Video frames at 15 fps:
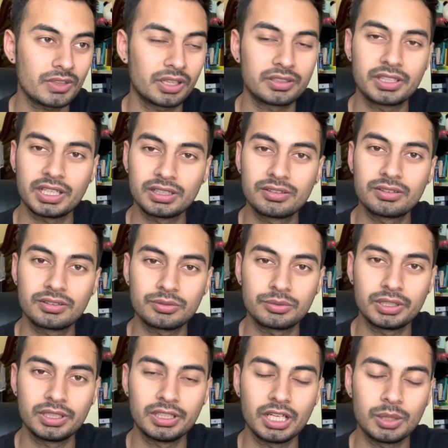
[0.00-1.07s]
that's
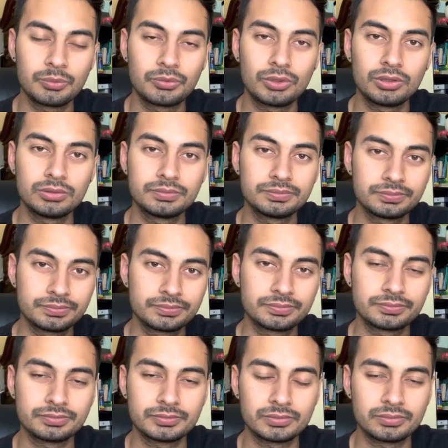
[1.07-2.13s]
really helpful.
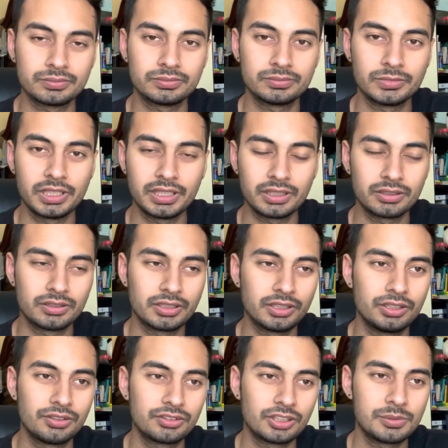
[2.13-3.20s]
Link in the
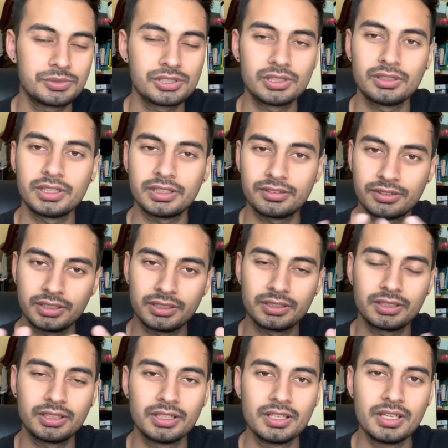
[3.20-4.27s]
description. That's it.
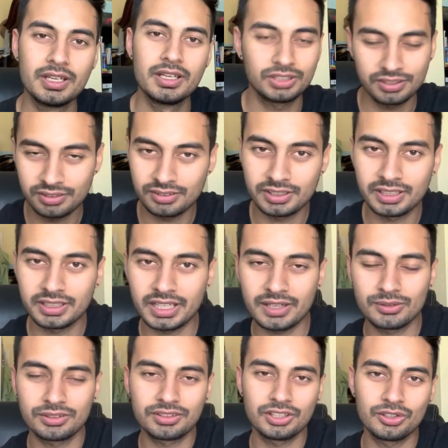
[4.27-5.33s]
This is it. I
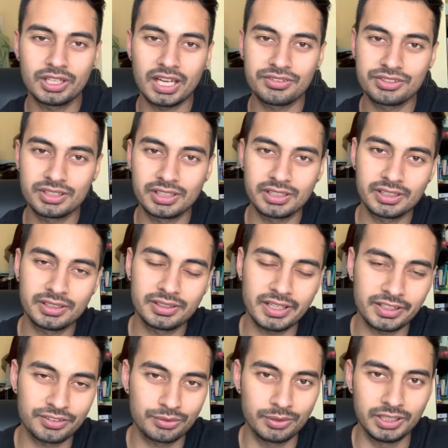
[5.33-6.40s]
will see you guys in the
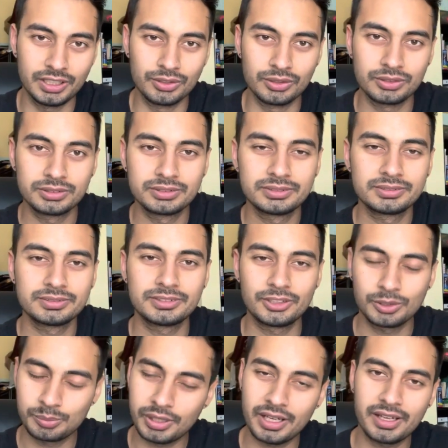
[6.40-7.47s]
next video.
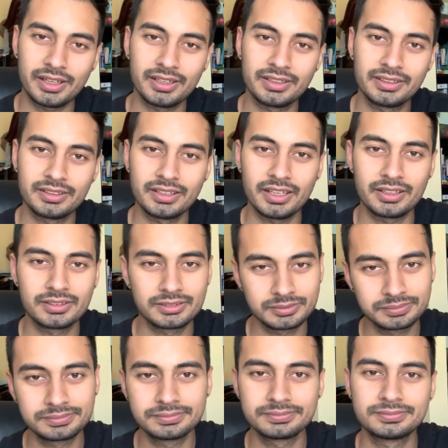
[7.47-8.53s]
Goodbye.
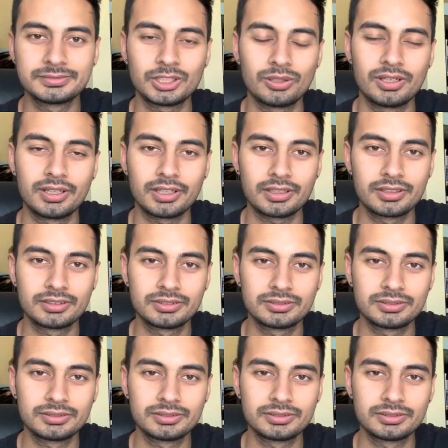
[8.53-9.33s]
Good luck.